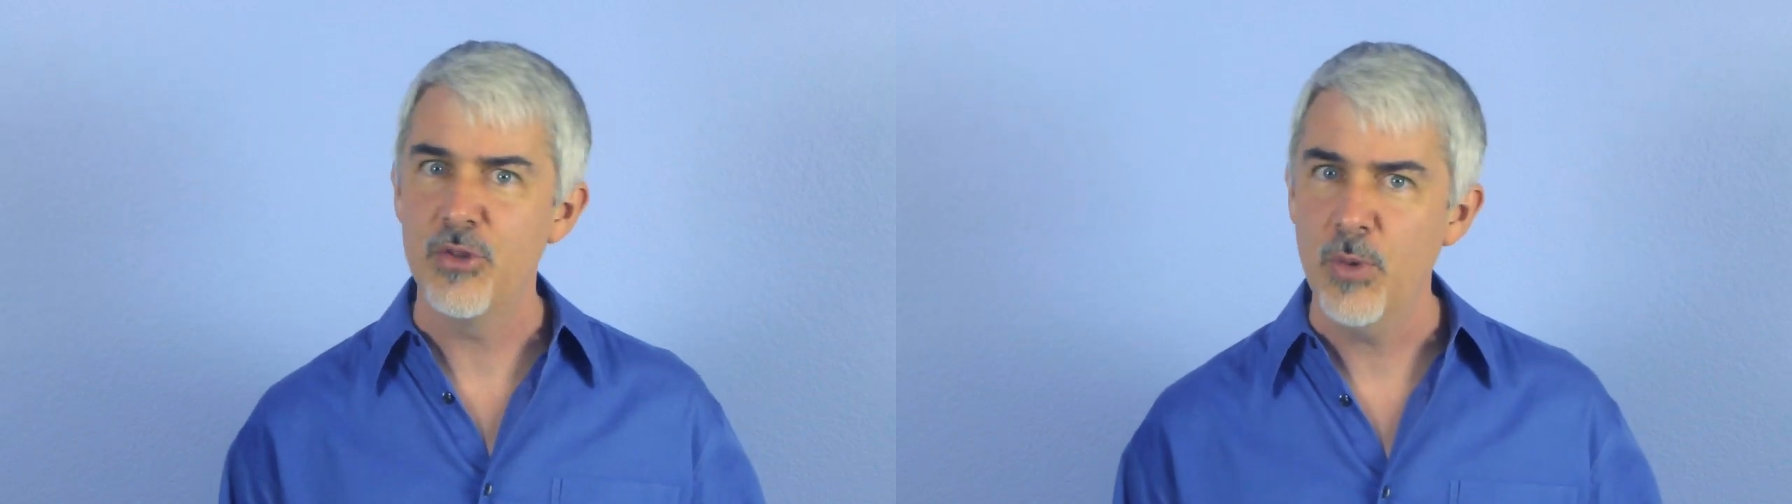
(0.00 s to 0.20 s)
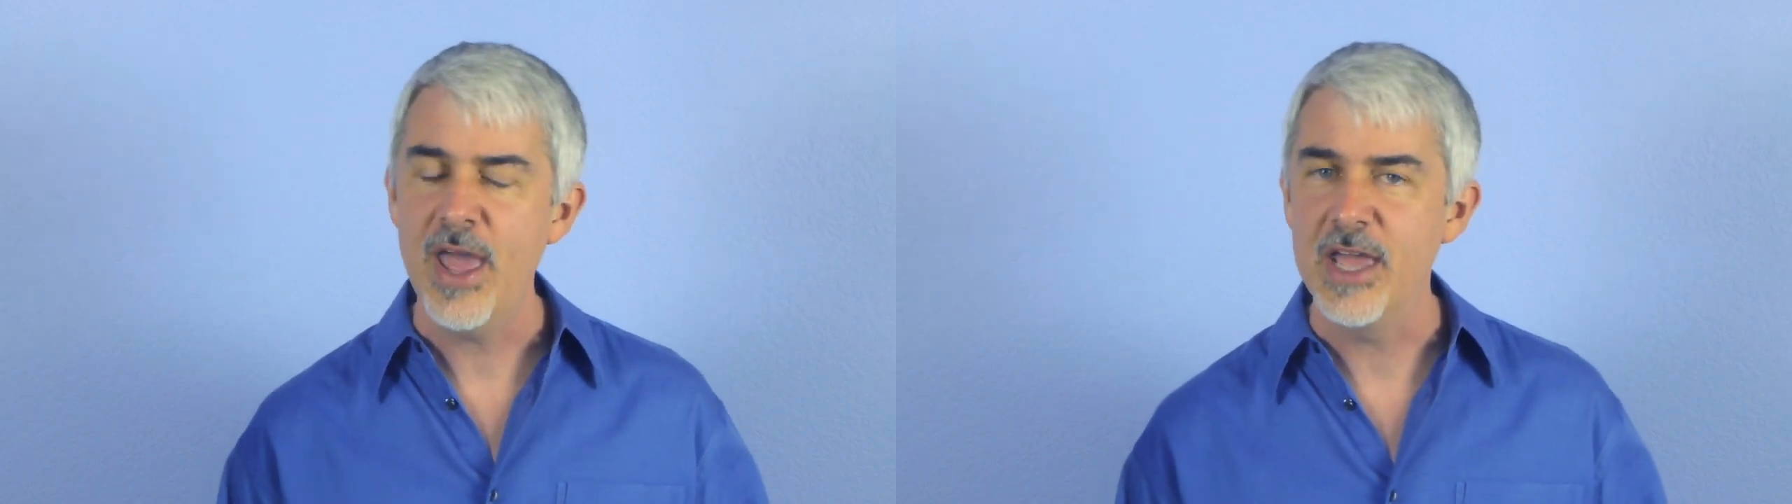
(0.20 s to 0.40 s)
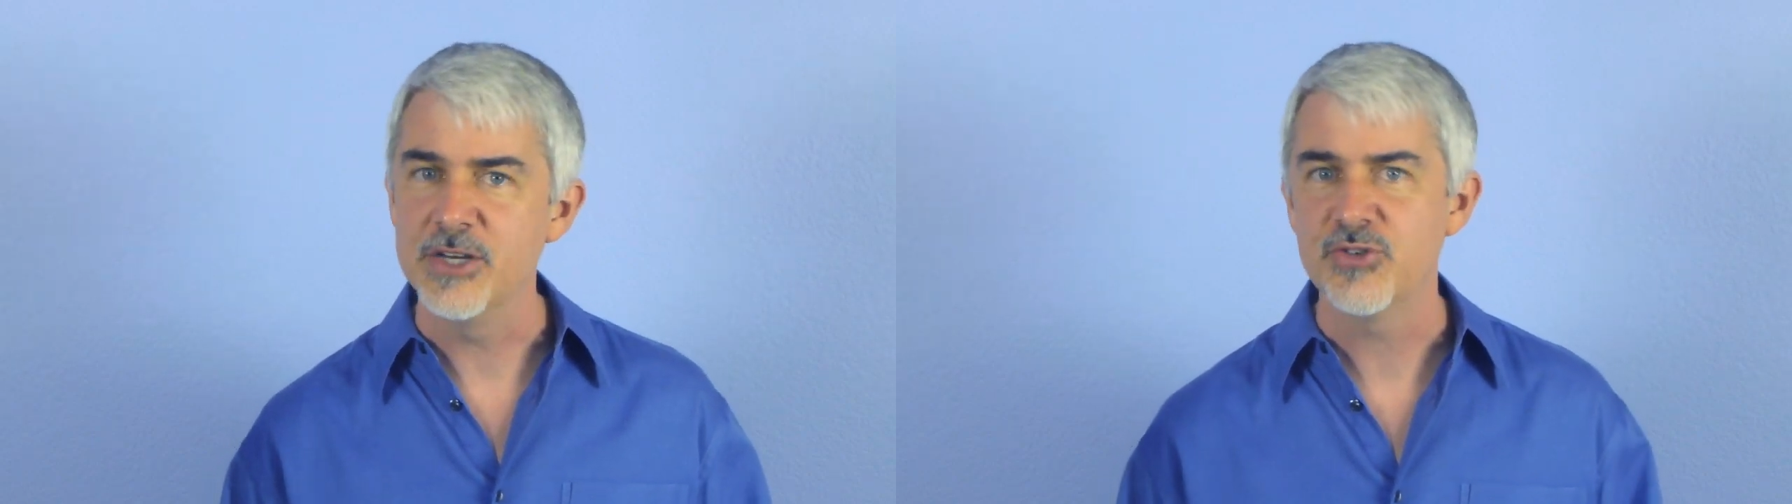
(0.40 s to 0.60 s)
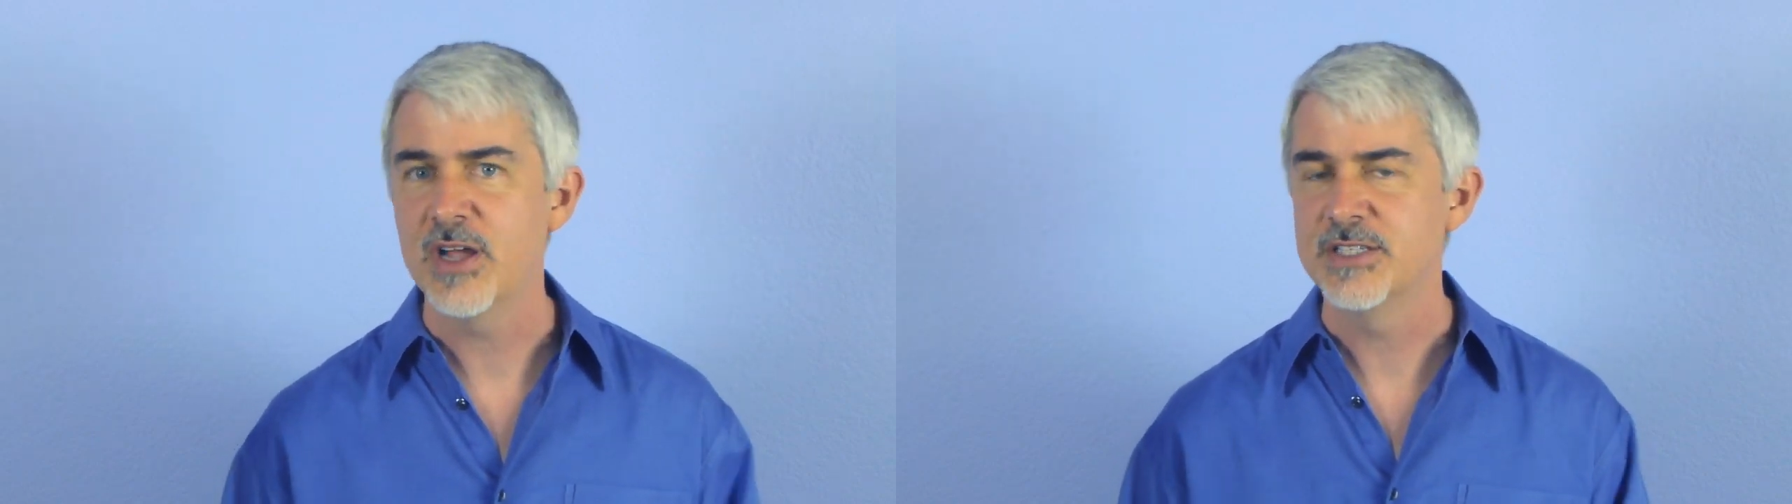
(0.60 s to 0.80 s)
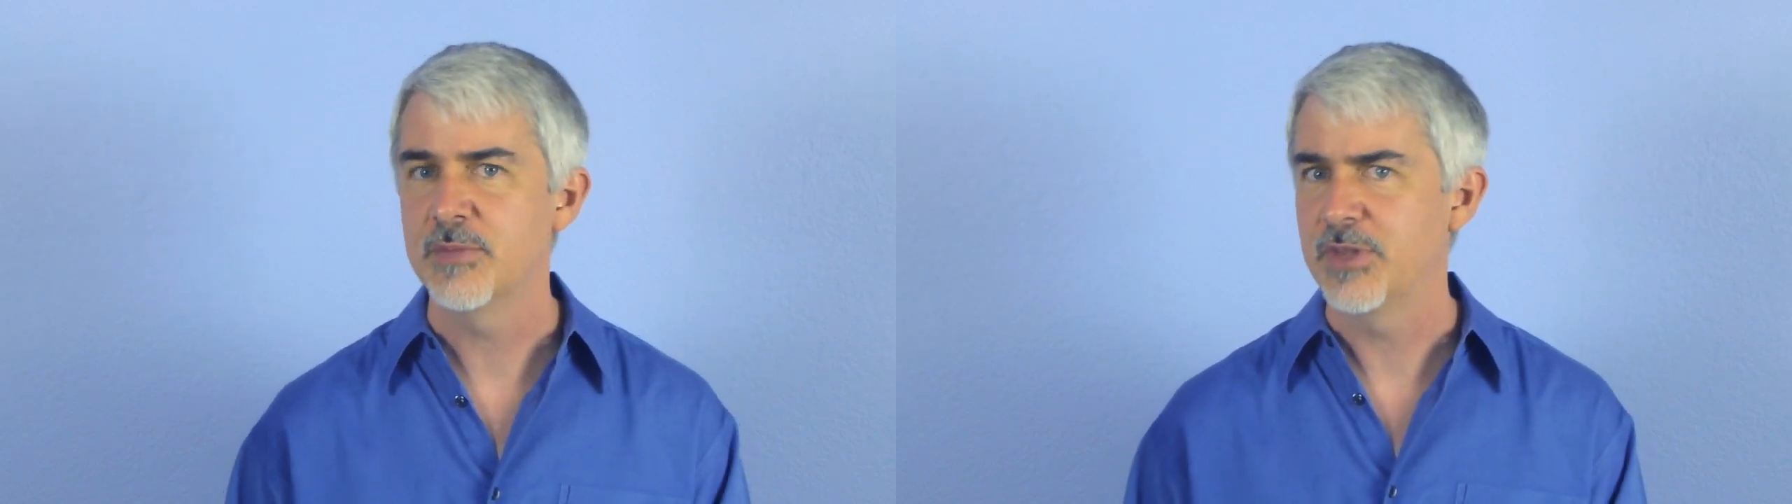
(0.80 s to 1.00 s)
away and
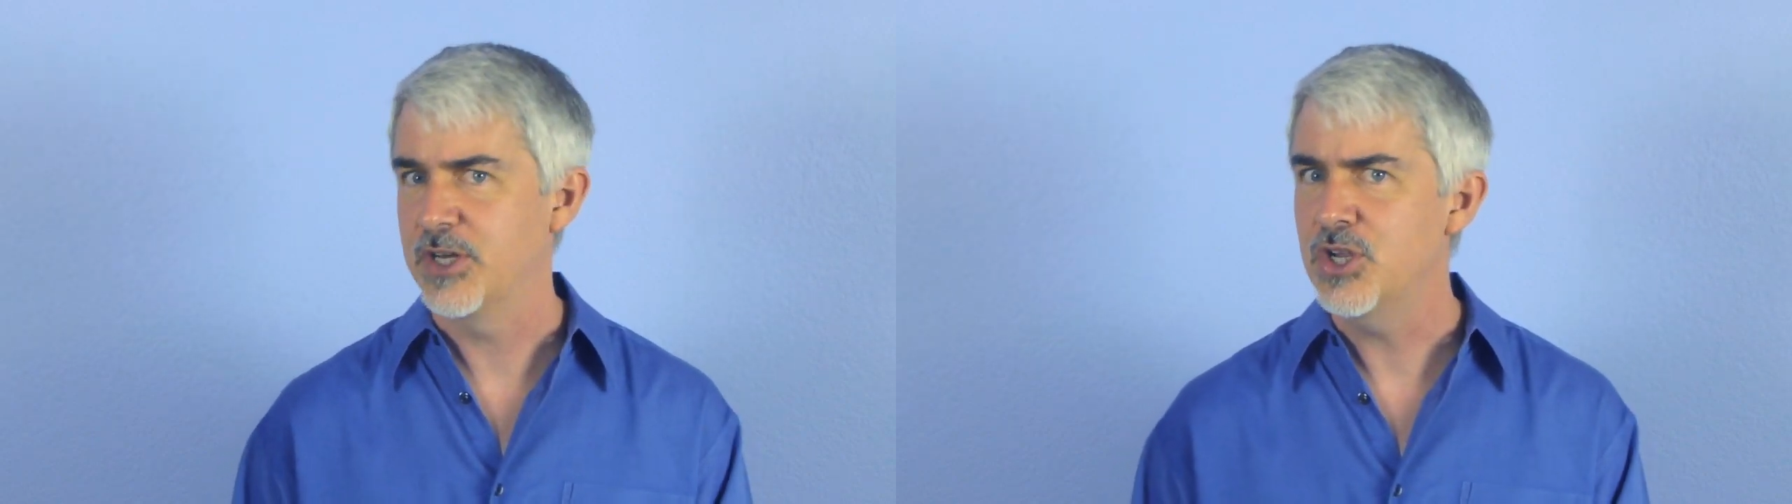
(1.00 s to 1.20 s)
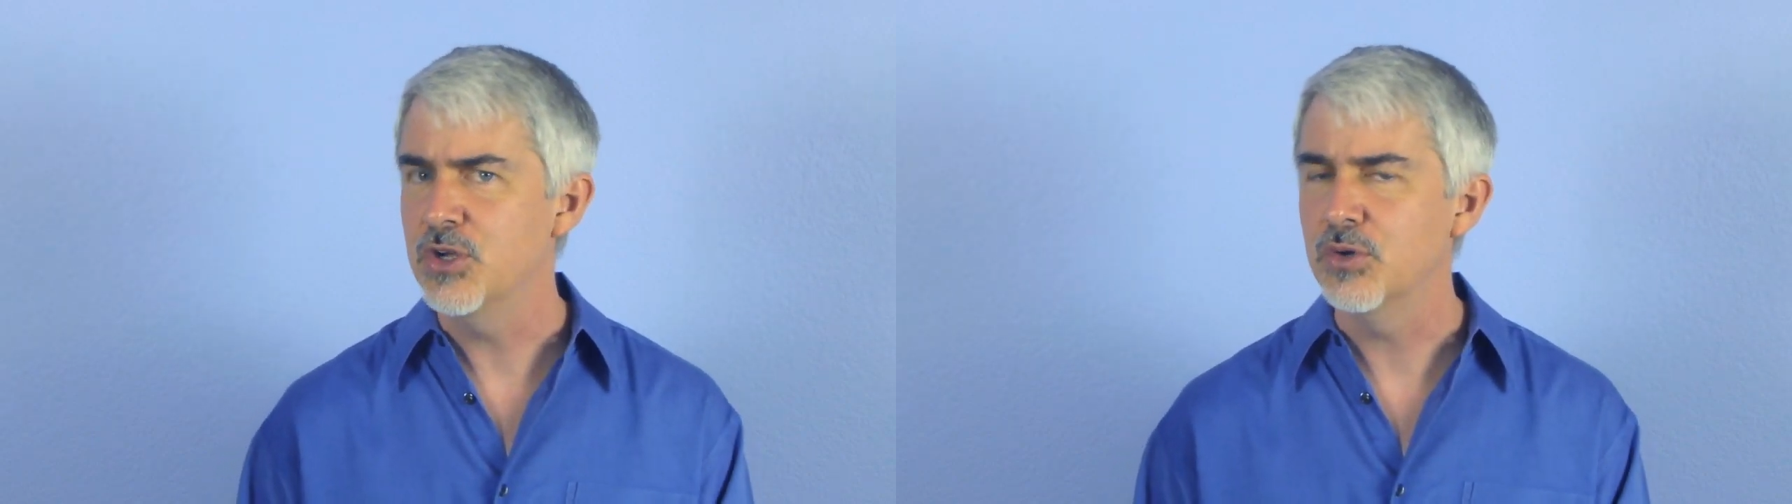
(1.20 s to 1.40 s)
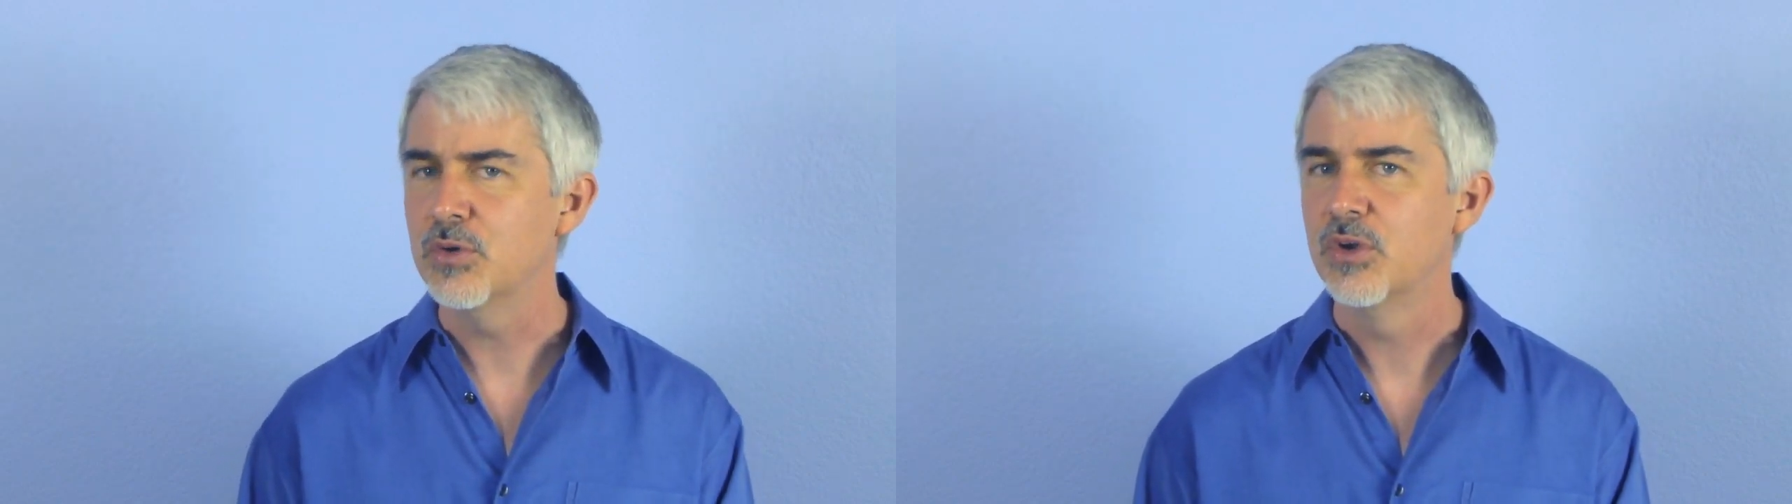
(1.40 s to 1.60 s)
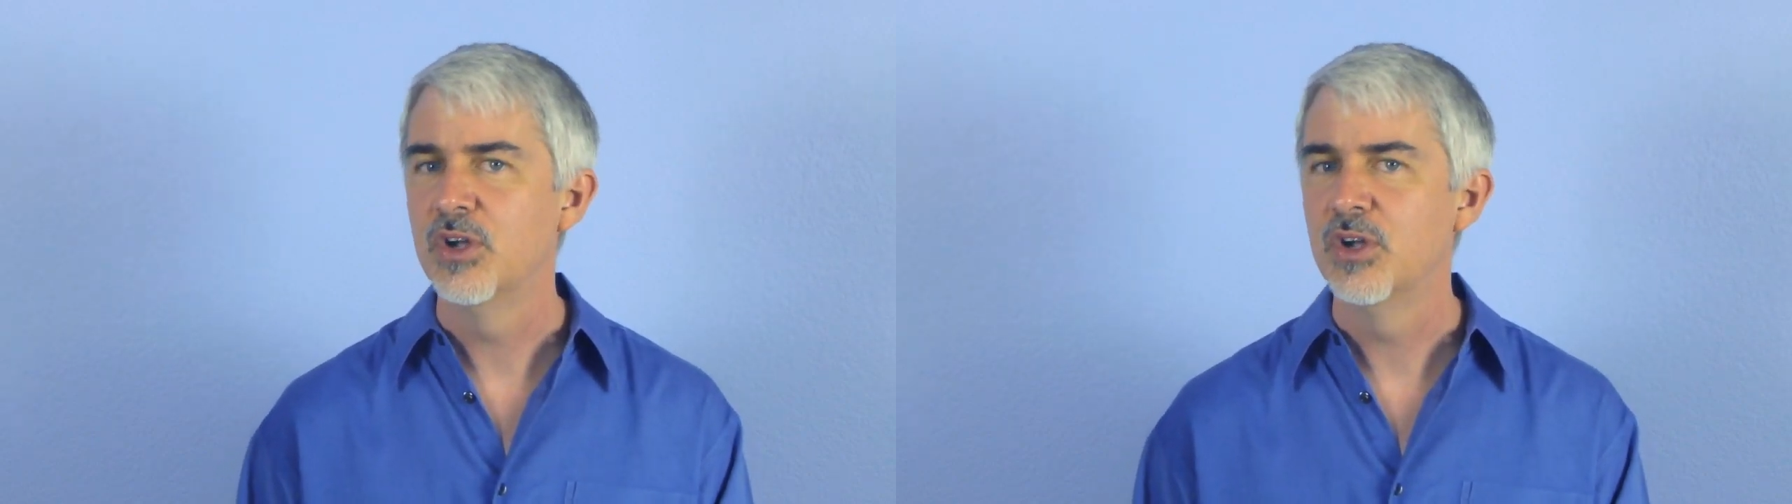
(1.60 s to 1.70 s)
try something new?